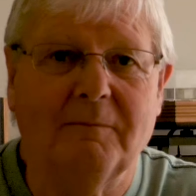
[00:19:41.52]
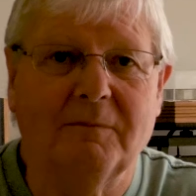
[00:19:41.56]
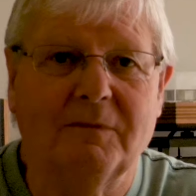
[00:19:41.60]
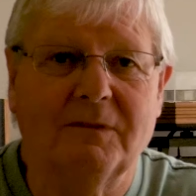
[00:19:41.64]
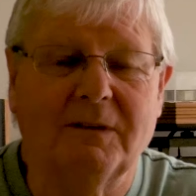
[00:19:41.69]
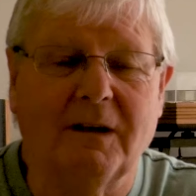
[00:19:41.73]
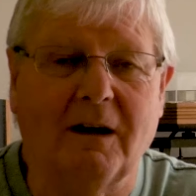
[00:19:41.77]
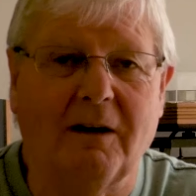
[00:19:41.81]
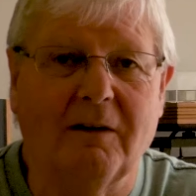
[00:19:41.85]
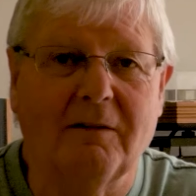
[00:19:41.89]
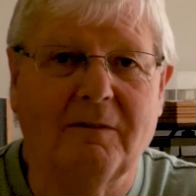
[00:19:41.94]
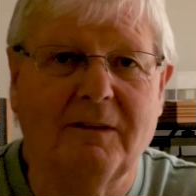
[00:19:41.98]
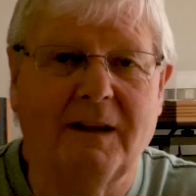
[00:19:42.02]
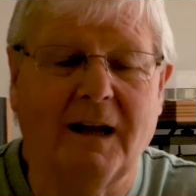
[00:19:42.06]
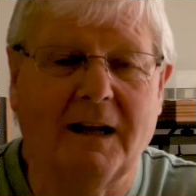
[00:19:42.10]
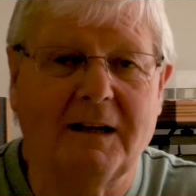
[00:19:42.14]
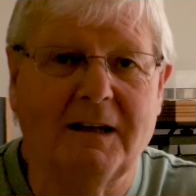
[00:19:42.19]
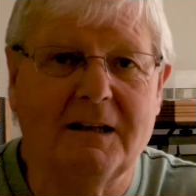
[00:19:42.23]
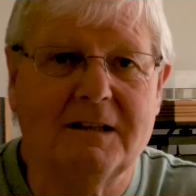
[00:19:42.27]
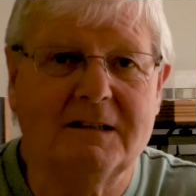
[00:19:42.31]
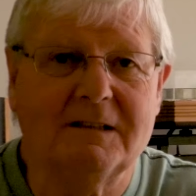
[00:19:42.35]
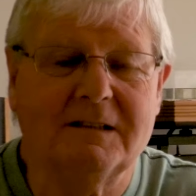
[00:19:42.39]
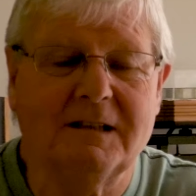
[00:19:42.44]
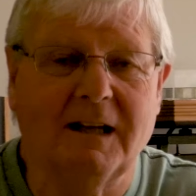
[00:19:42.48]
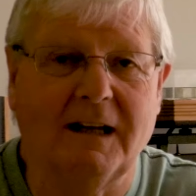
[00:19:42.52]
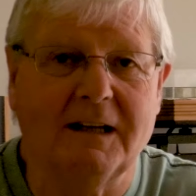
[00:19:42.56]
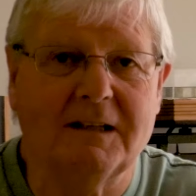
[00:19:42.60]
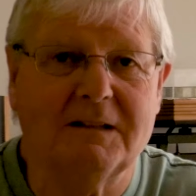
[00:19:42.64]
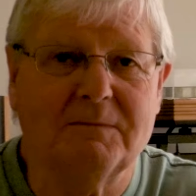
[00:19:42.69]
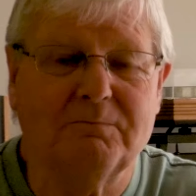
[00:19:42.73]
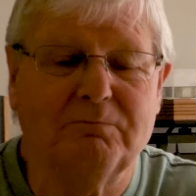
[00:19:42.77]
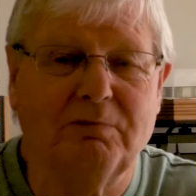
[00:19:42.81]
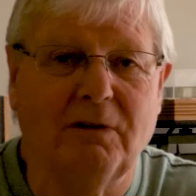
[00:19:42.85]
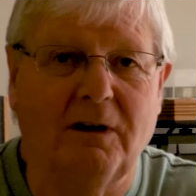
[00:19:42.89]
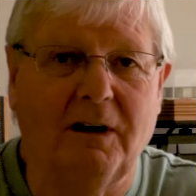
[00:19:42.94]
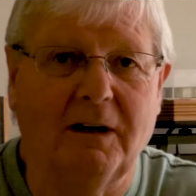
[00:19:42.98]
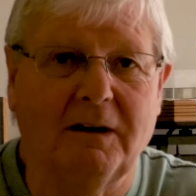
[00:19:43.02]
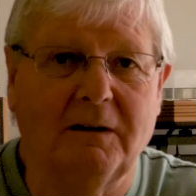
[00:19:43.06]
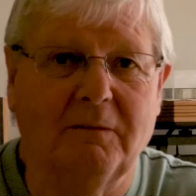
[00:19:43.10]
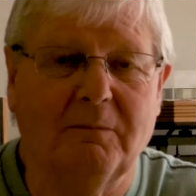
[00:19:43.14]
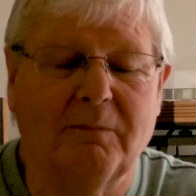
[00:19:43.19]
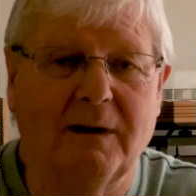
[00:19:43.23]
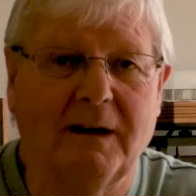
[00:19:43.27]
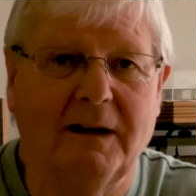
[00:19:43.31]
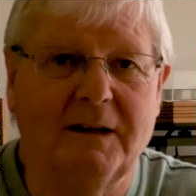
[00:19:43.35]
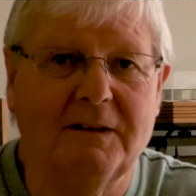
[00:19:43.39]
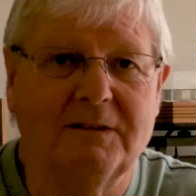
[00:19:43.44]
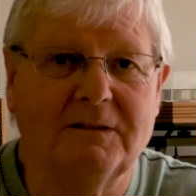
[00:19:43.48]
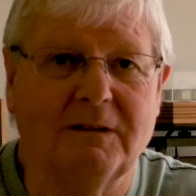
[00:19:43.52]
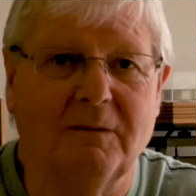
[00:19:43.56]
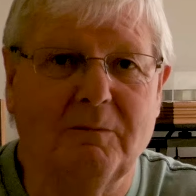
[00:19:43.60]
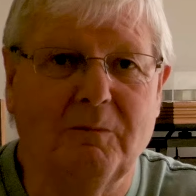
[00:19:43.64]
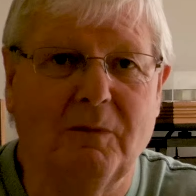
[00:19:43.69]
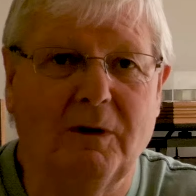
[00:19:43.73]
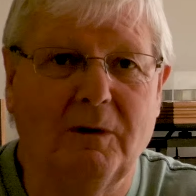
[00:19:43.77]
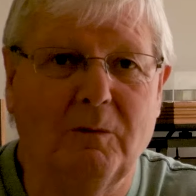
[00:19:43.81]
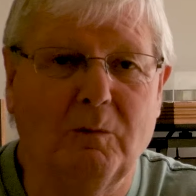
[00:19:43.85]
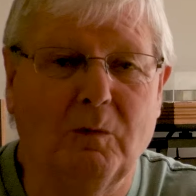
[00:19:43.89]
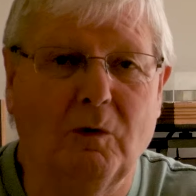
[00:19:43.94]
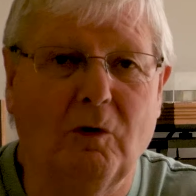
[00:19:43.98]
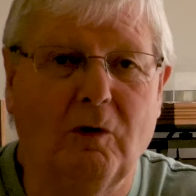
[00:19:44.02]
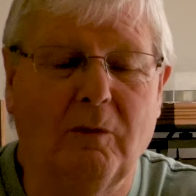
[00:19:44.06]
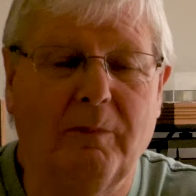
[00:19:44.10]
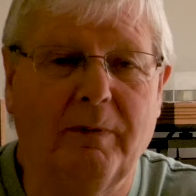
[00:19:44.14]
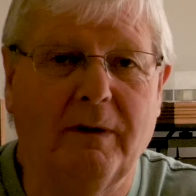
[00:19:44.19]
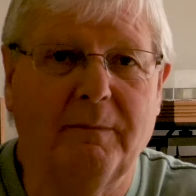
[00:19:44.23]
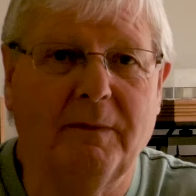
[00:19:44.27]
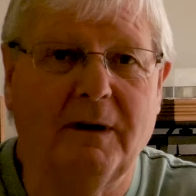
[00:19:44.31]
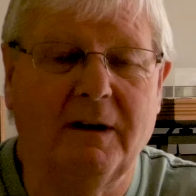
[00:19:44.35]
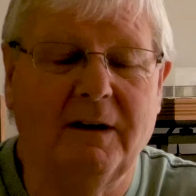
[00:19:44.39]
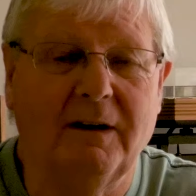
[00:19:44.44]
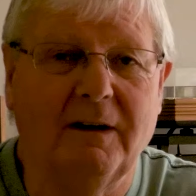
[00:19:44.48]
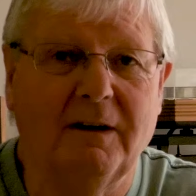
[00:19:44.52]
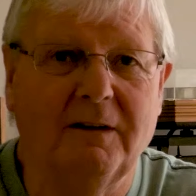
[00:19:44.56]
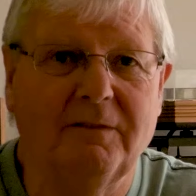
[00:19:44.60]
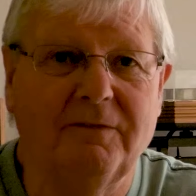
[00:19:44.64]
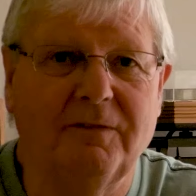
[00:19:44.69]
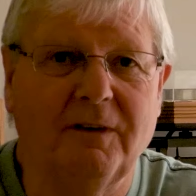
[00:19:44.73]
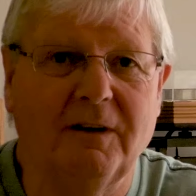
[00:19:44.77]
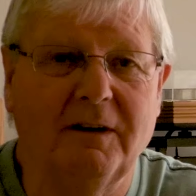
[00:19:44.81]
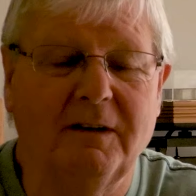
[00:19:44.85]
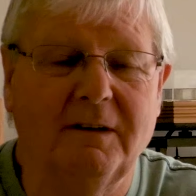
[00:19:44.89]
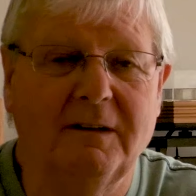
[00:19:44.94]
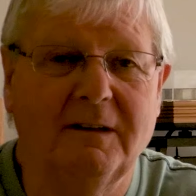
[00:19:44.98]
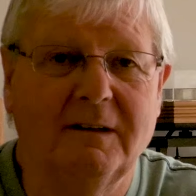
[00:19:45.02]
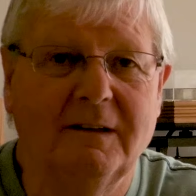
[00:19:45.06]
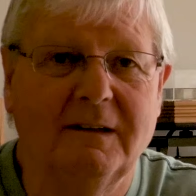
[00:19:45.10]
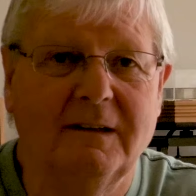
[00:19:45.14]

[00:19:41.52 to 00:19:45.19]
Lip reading: So that takes pride and place on my wall by my hi-fi.